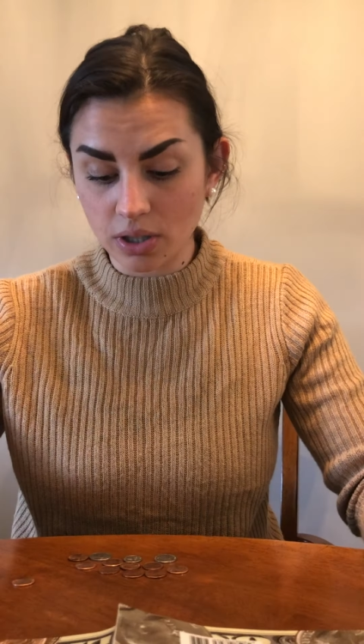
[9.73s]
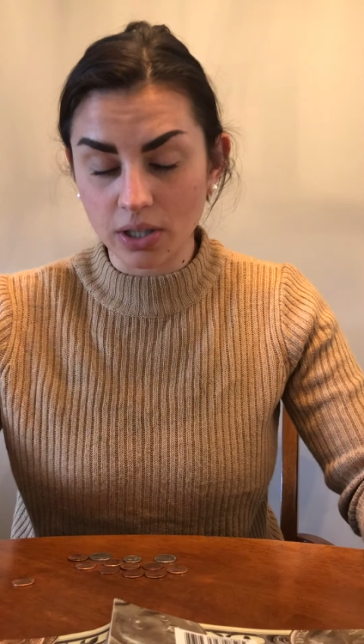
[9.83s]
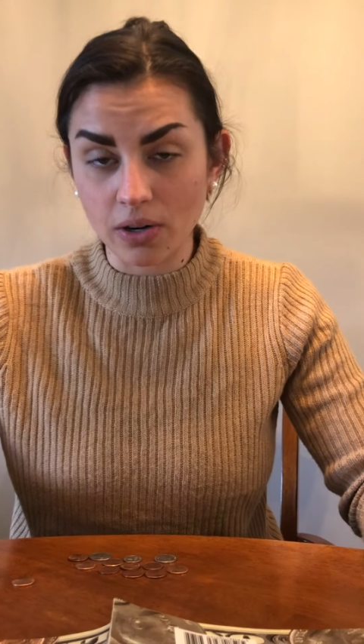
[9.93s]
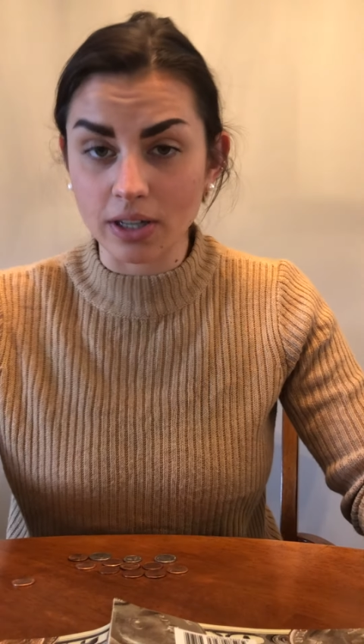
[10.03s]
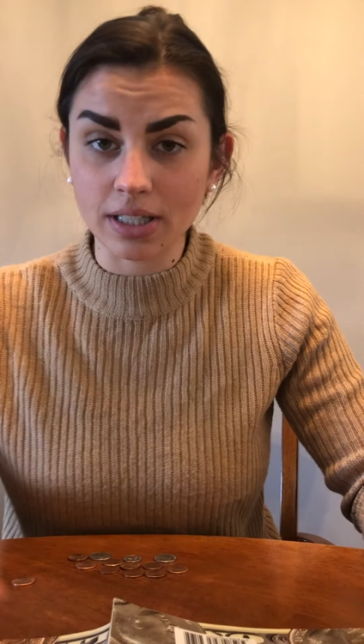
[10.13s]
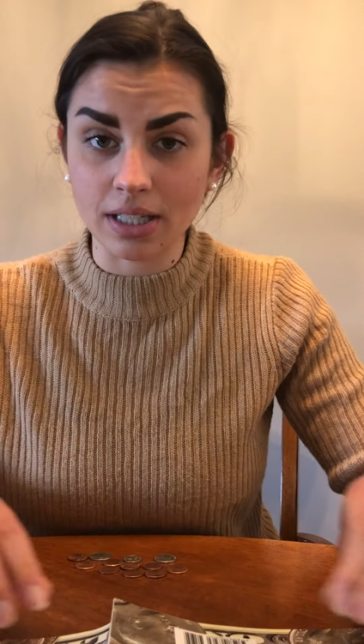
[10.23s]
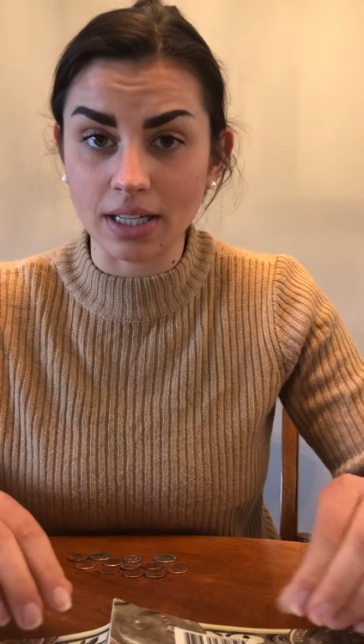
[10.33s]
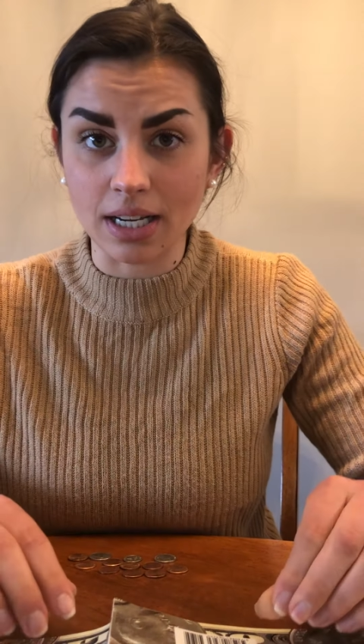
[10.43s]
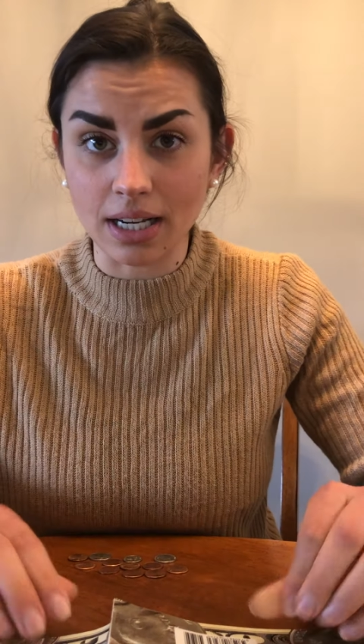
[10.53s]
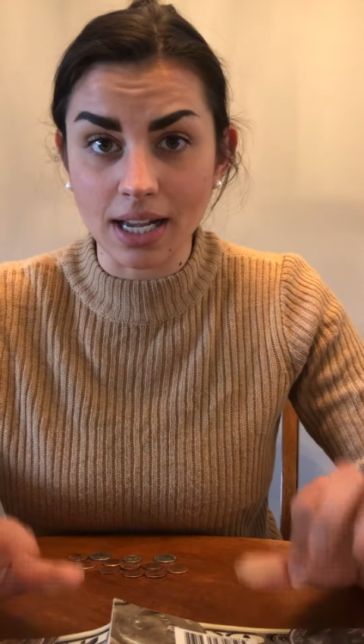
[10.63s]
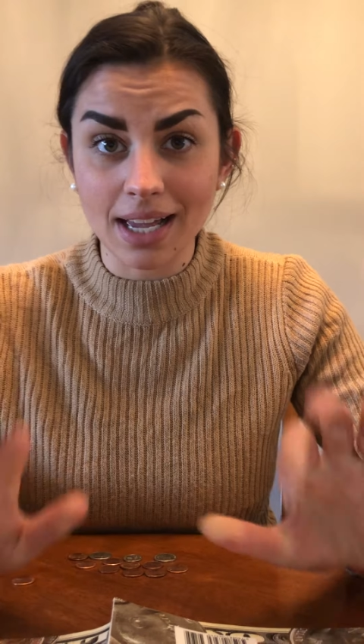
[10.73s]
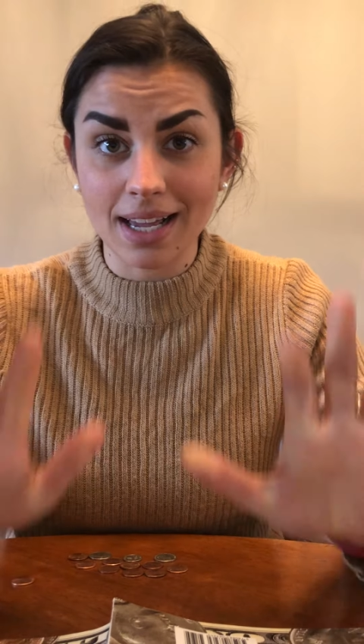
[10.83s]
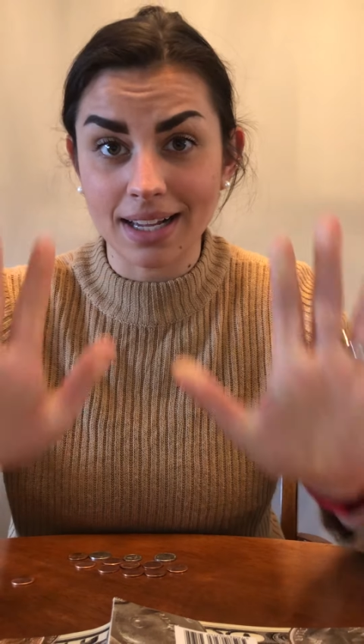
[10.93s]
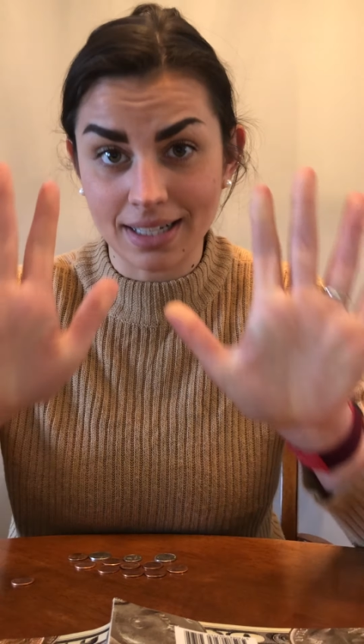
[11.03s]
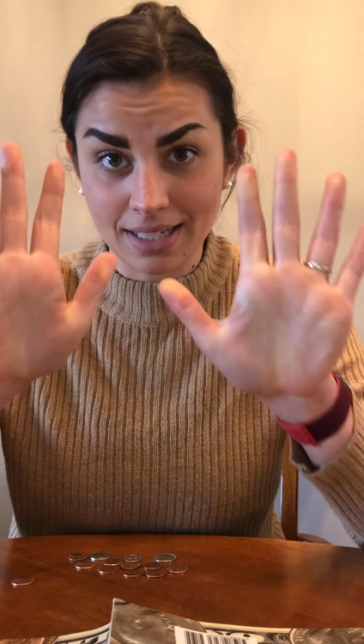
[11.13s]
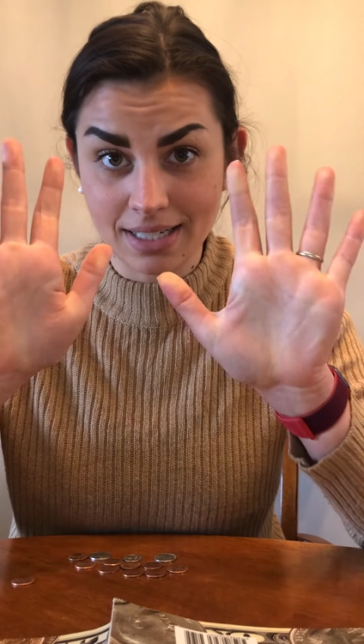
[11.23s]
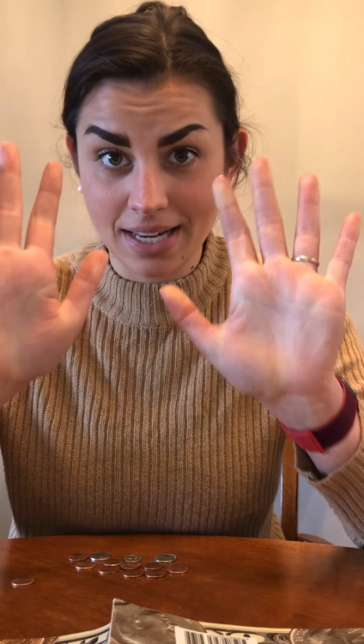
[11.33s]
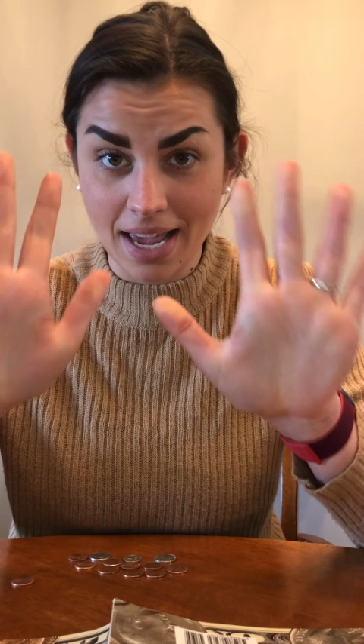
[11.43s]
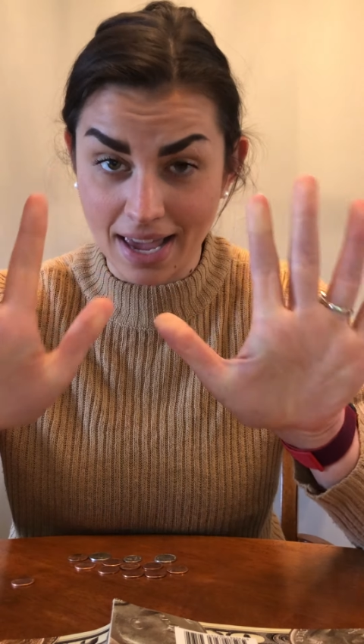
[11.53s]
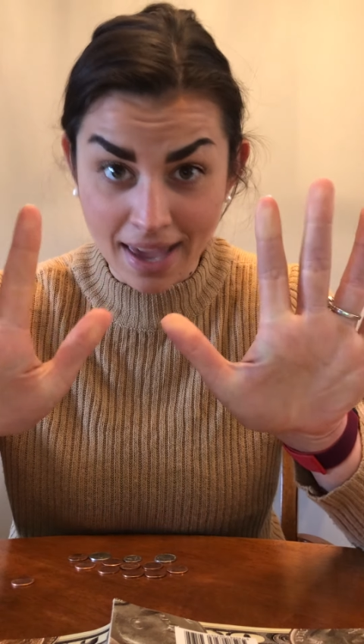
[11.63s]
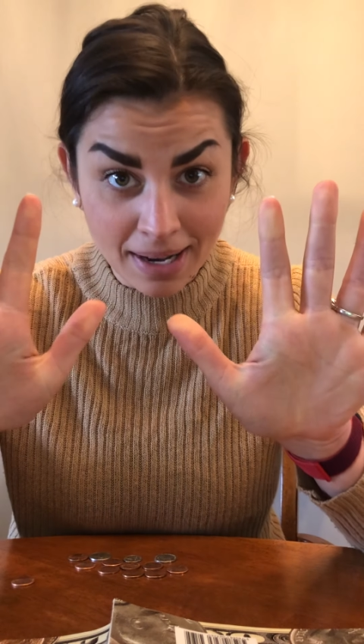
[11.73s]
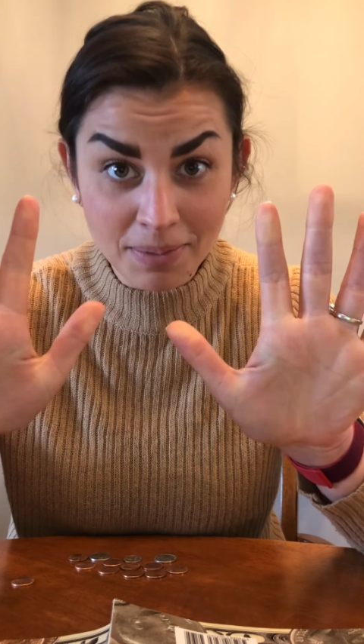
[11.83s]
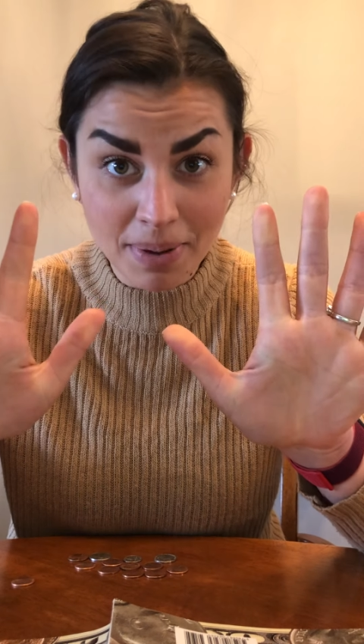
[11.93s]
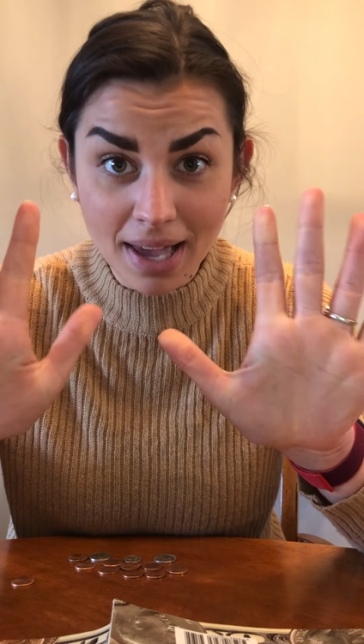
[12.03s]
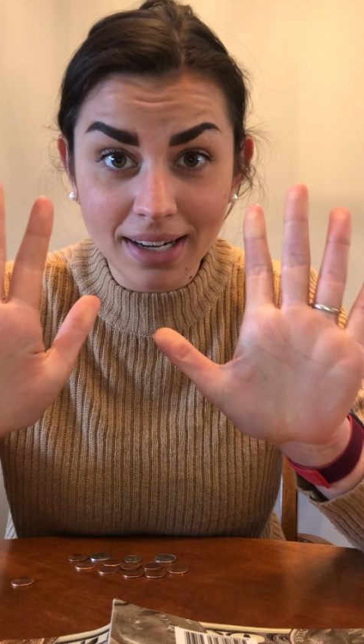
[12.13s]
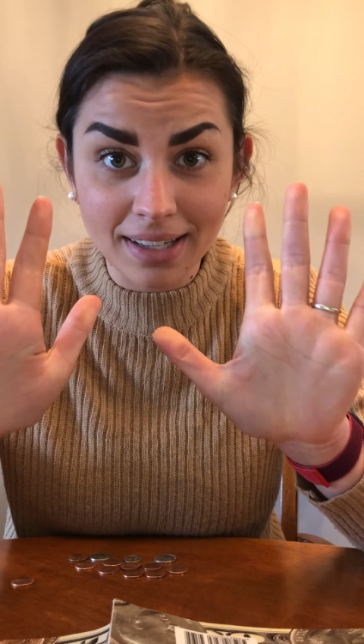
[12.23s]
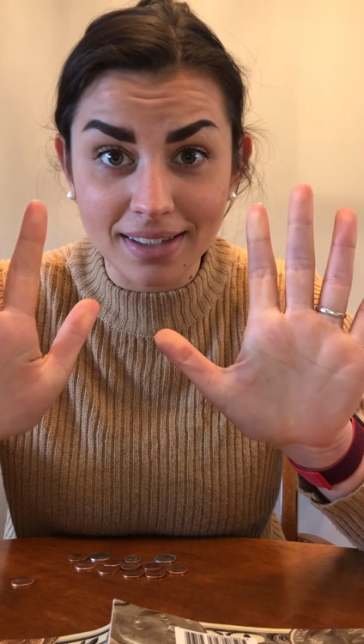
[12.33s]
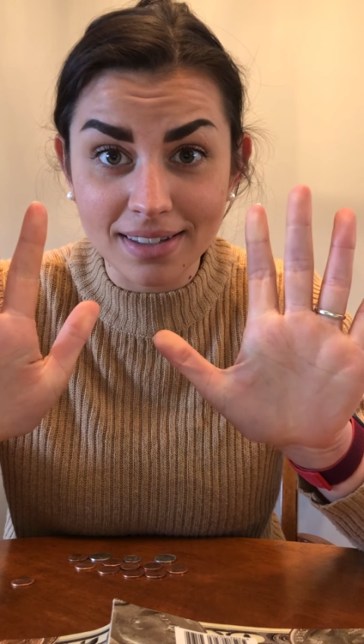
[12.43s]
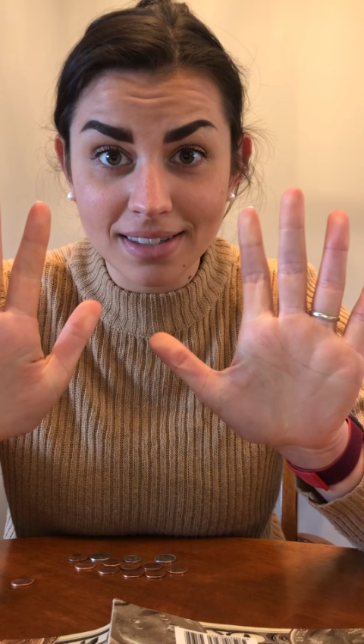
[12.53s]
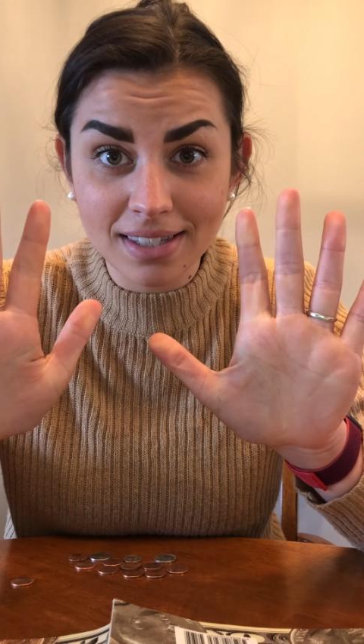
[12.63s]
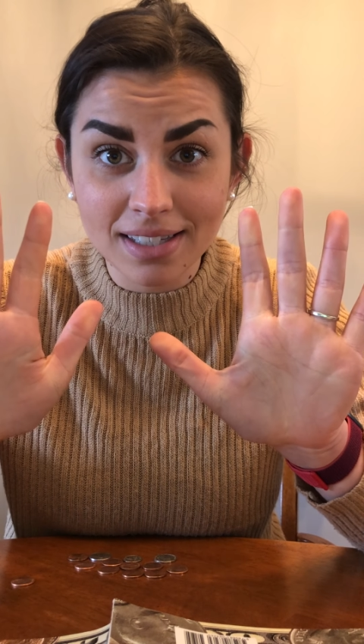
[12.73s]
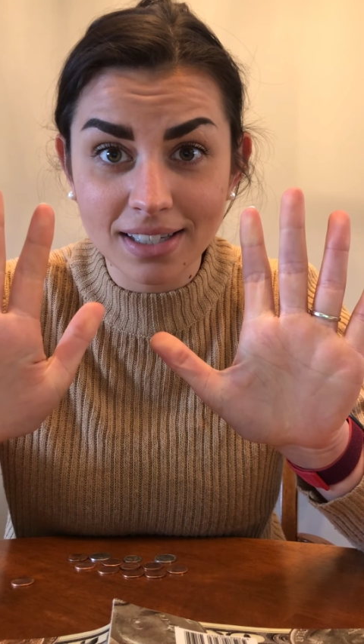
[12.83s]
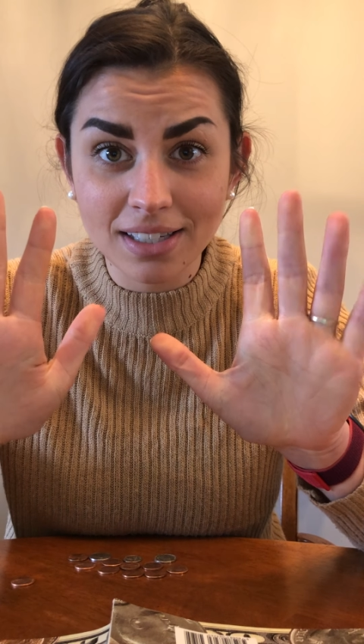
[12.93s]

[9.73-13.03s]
going to need 10 pennies,